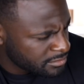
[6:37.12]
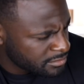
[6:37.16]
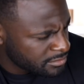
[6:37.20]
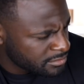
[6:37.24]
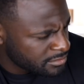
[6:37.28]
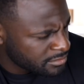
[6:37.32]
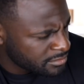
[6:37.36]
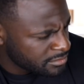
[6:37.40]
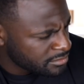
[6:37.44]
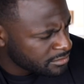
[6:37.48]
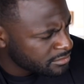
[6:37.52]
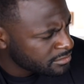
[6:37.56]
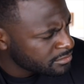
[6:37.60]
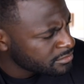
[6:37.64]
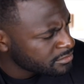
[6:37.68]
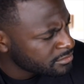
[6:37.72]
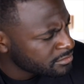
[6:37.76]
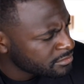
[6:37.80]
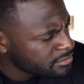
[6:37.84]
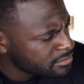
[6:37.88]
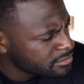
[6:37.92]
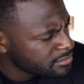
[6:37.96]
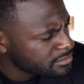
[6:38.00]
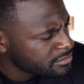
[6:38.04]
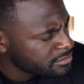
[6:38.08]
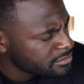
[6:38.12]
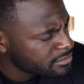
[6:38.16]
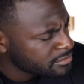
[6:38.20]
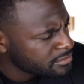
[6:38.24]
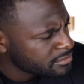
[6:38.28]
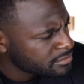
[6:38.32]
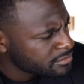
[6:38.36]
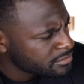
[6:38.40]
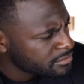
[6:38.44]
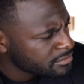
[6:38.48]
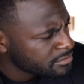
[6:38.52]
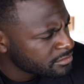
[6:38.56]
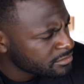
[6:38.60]

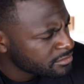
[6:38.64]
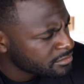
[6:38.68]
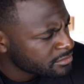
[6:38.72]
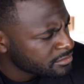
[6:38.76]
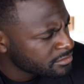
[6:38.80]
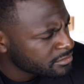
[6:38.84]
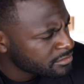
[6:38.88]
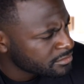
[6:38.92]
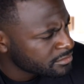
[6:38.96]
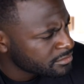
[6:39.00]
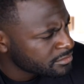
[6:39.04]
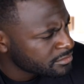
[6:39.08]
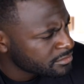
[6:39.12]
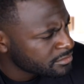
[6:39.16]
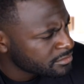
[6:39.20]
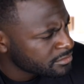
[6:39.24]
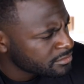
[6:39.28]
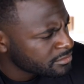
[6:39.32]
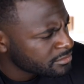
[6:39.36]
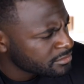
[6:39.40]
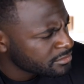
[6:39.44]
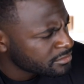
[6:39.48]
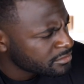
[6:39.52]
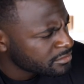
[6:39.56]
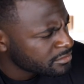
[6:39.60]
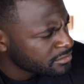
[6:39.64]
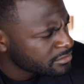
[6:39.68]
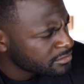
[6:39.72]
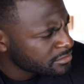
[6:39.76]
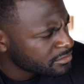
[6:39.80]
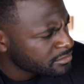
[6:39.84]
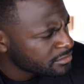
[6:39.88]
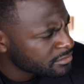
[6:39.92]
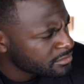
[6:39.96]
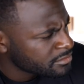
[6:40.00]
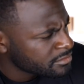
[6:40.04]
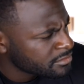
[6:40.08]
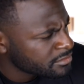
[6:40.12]

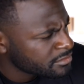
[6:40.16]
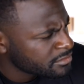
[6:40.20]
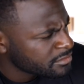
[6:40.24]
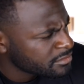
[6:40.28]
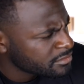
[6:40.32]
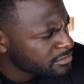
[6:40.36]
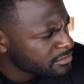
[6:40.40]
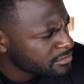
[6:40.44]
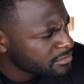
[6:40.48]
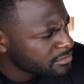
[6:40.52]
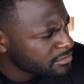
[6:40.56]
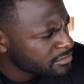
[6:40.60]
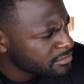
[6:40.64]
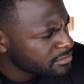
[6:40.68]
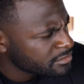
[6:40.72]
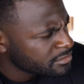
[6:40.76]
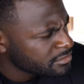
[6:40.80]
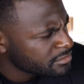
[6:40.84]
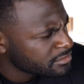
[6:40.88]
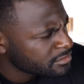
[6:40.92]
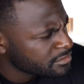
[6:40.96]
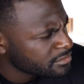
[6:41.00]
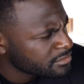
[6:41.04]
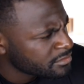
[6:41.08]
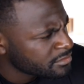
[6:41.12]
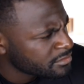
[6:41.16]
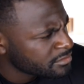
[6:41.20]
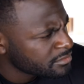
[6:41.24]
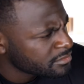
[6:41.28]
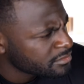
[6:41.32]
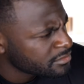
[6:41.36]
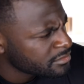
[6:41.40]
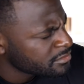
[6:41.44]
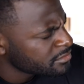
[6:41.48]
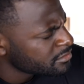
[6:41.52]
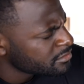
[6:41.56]
(not speaking)